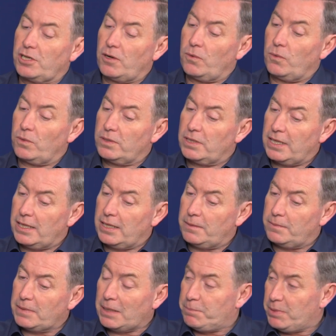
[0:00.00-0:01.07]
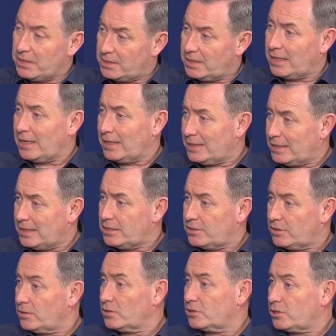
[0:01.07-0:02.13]
So the built-in
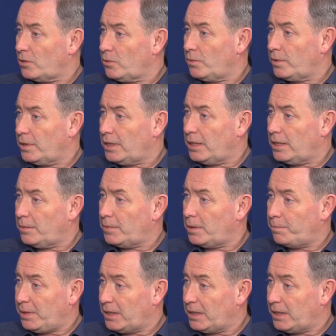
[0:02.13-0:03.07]
LEDs are also a